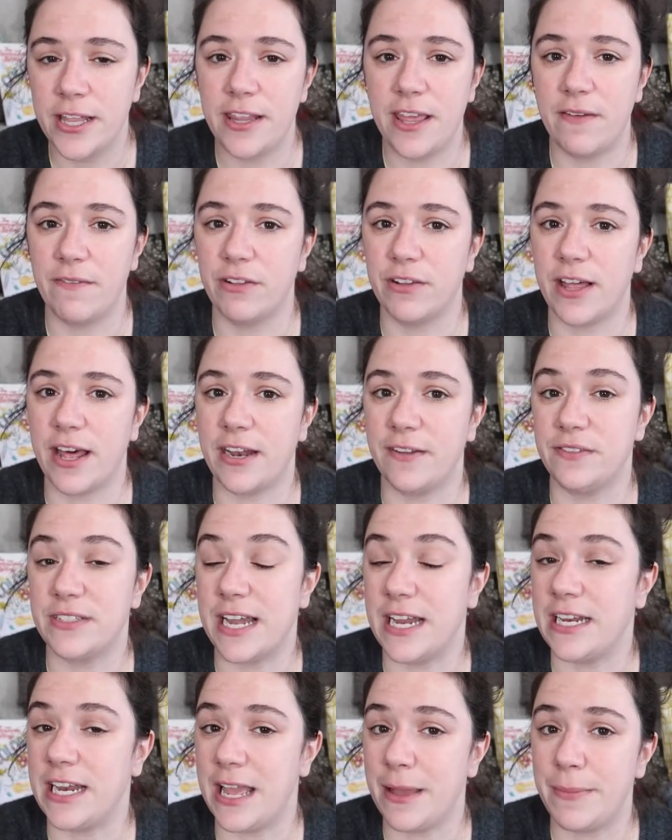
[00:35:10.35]
They have a lot of
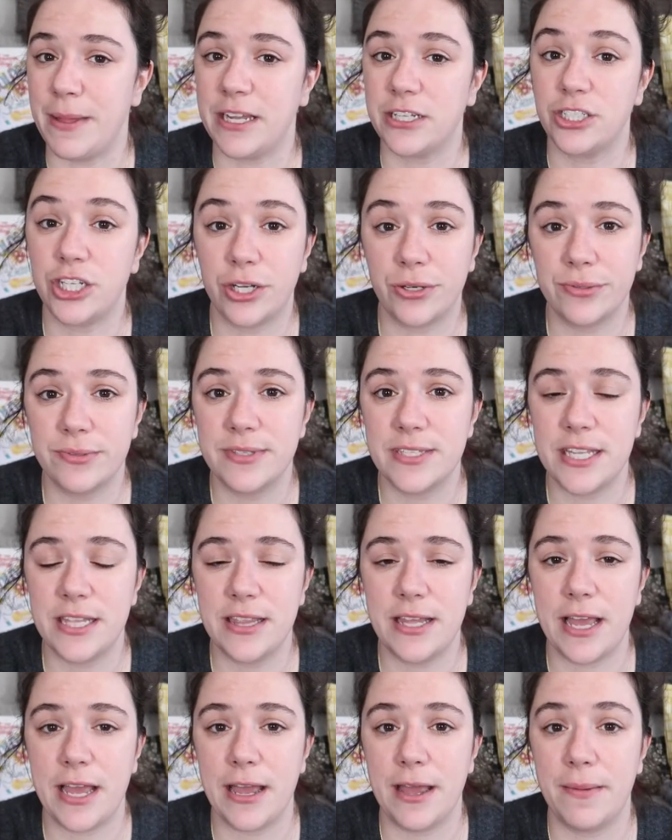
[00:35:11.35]
dynamic tones
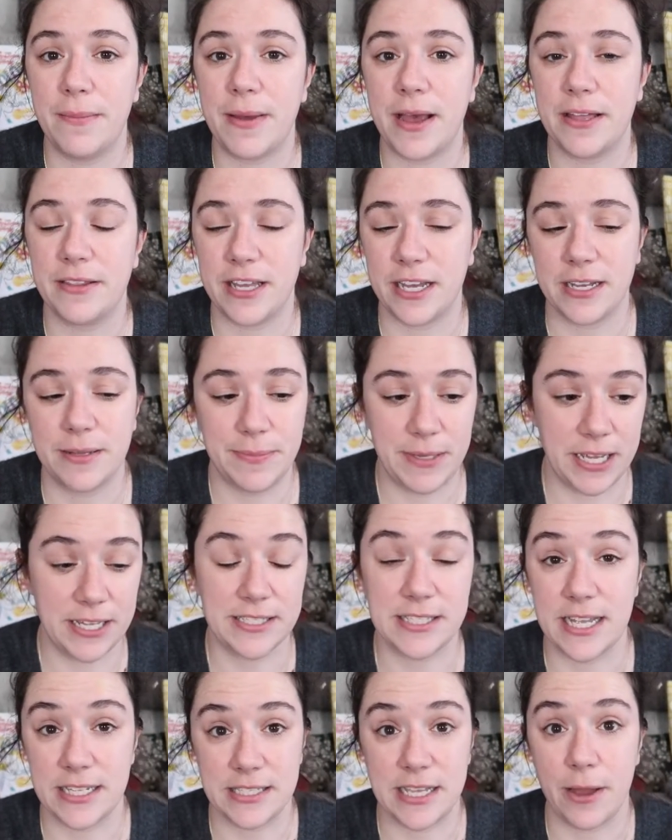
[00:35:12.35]
in them
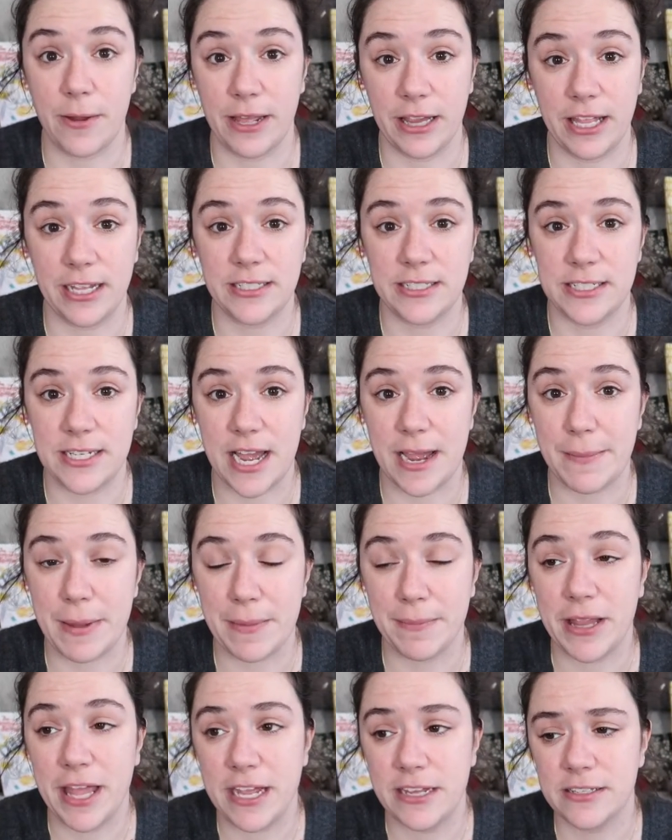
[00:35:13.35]
because that's how I like to dye my
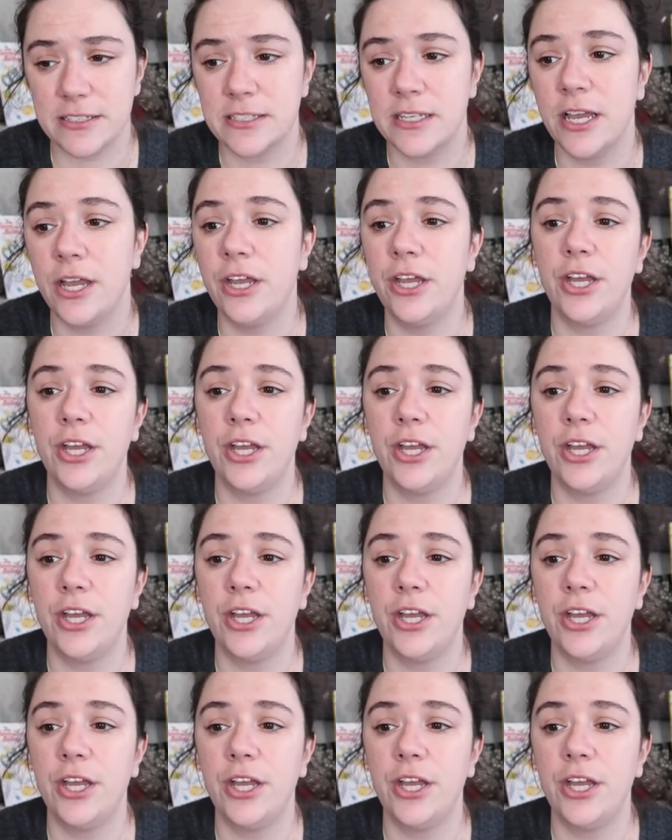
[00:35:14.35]
blanks.